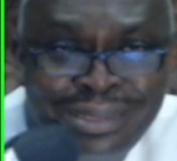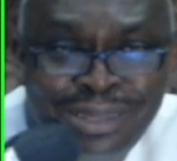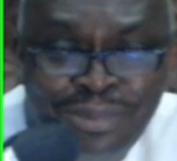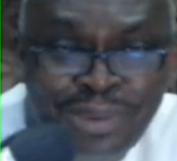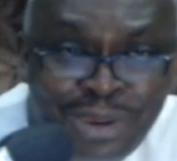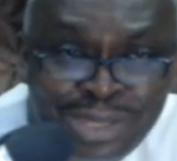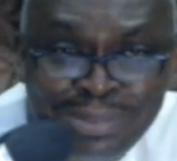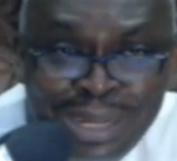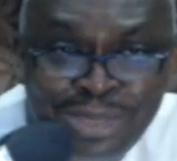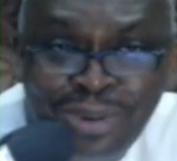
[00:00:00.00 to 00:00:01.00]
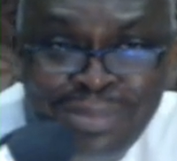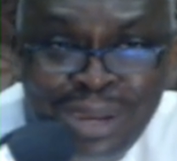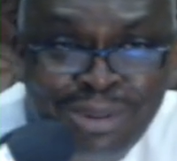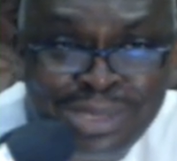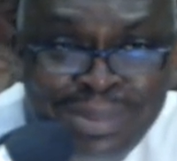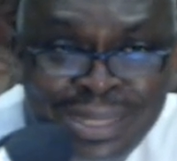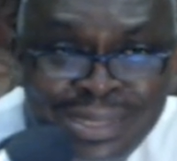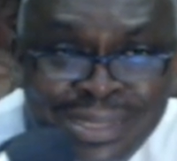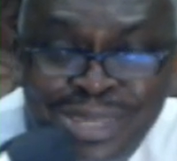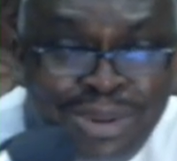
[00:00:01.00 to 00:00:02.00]
of your husband or my husband.
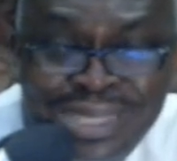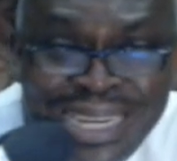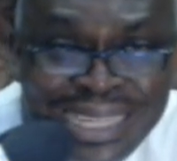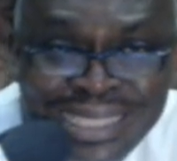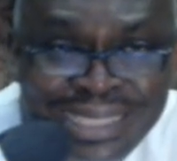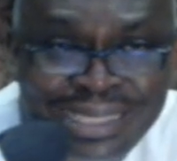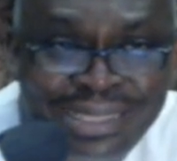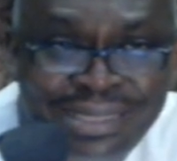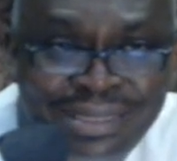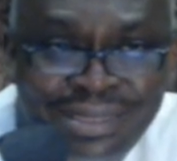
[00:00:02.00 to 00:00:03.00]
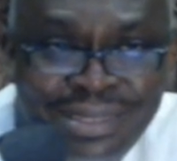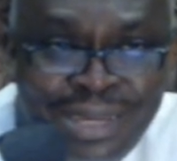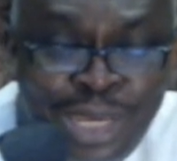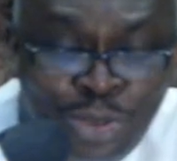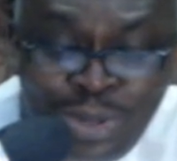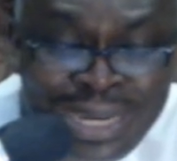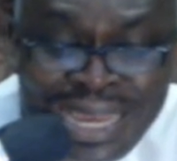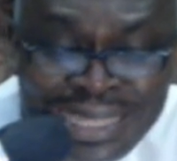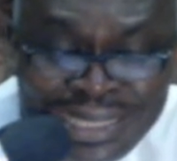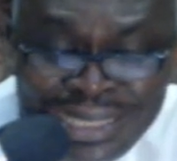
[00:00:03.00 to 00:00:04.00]
It doesn't exist. It only
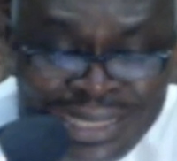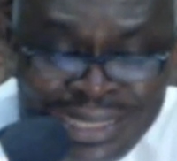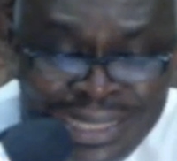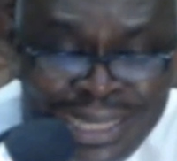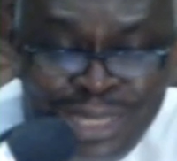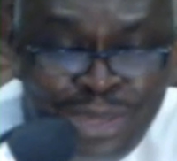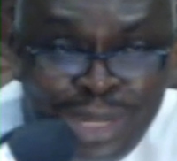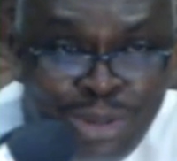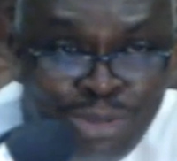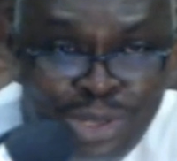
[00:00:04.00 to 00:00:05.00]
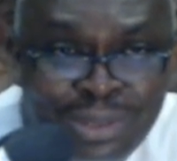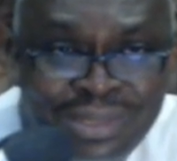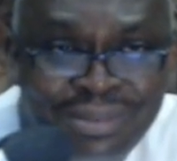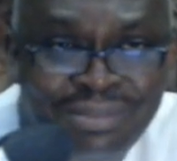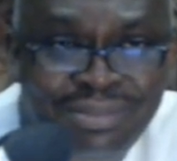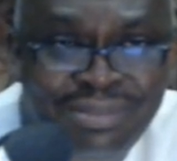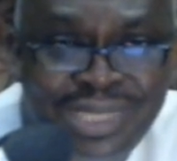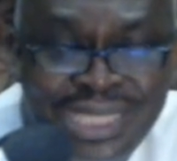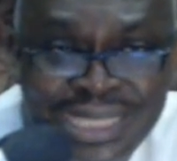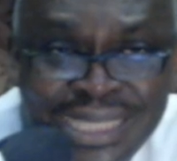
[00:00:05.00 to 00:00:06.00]
exists in your illusion,
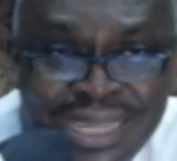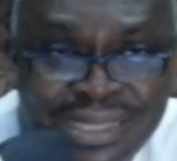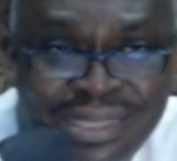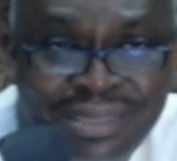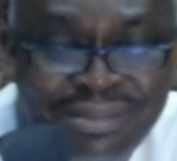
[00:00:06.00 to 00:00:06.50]
sisters.